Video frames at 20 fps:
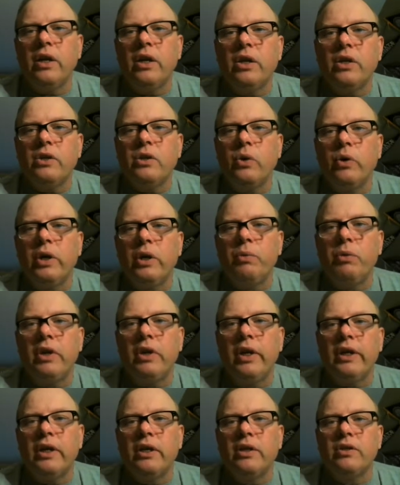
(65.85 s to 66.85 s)
So it would
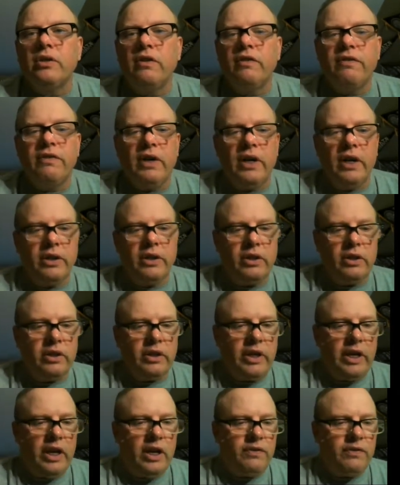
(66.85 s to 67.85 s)
like us to find the
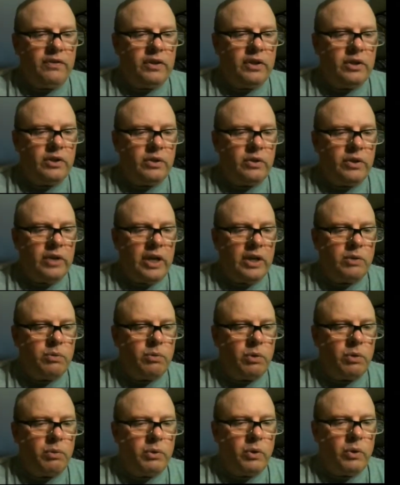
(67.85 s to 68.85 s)
K for this. So that's
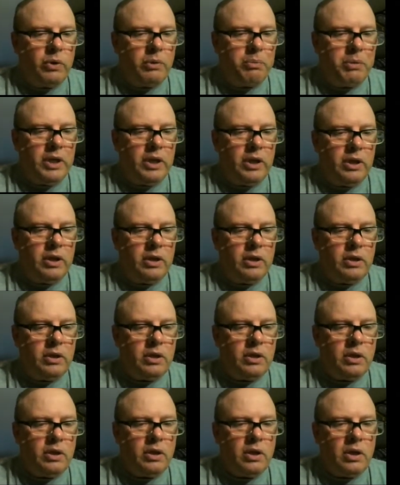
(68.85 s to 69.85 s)
where we're going to be.
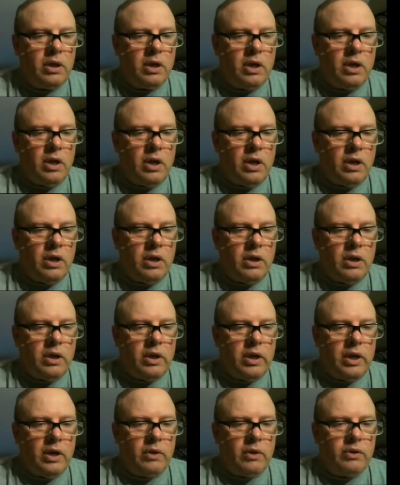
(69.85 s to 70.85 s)

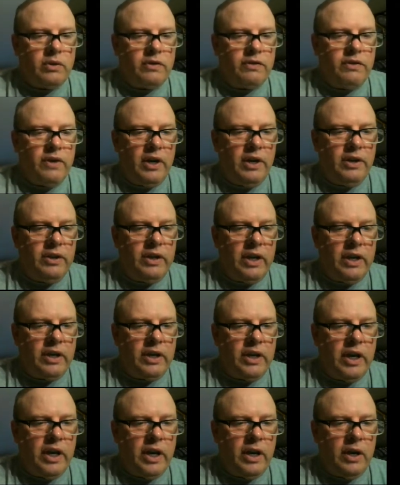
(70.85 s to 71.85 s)
Now, to find that
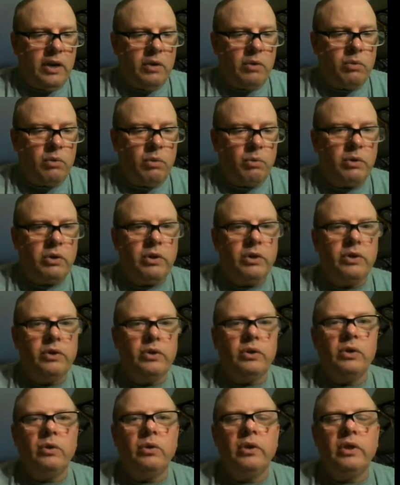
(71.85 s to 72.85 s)
K, what we're going to
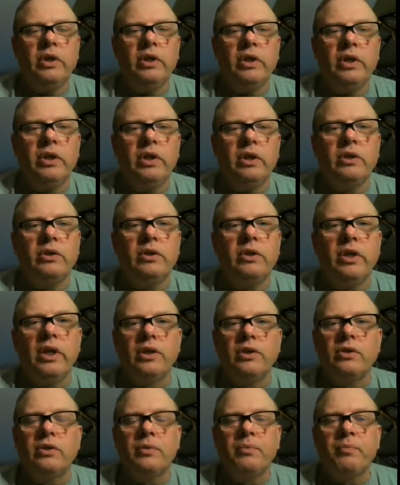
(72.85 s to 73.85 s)
do is
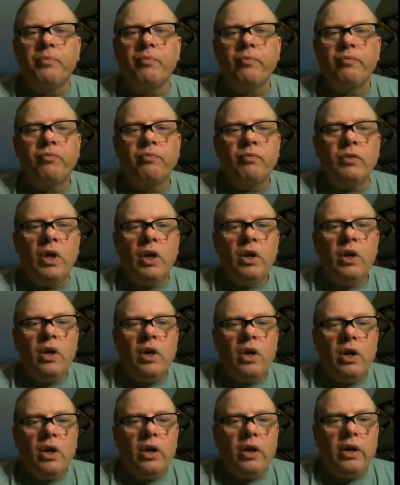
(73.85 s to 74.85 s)
this.
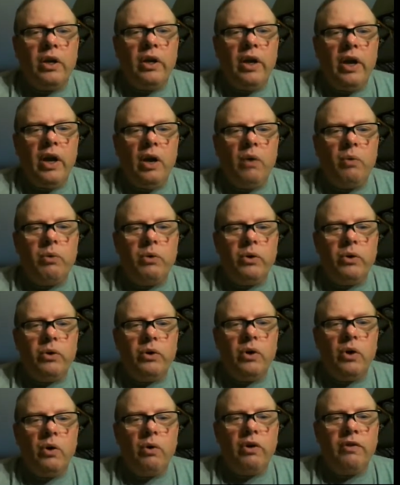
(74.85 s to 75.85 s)
Now we're going to
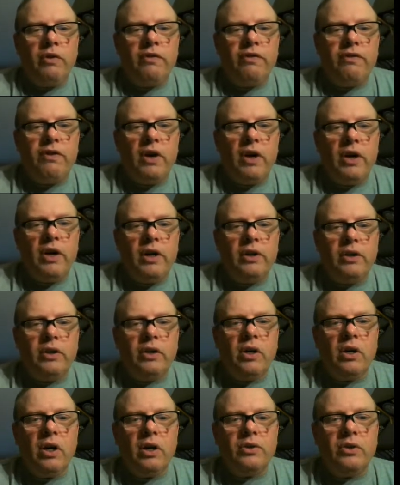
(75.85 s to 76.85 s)
go and find the
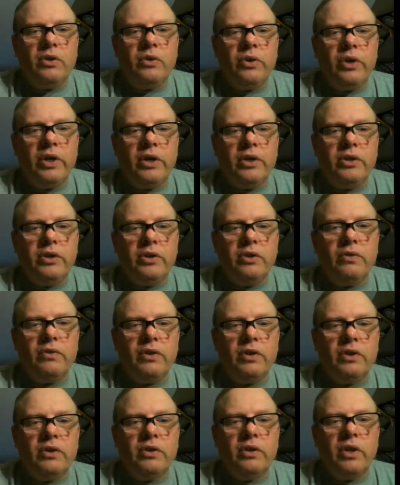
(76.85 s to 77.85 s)
concentrations of
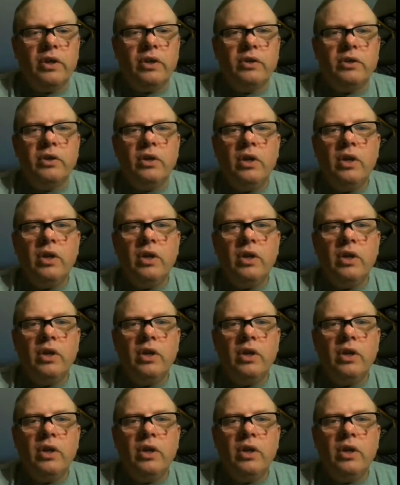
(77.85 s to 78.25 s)
these things.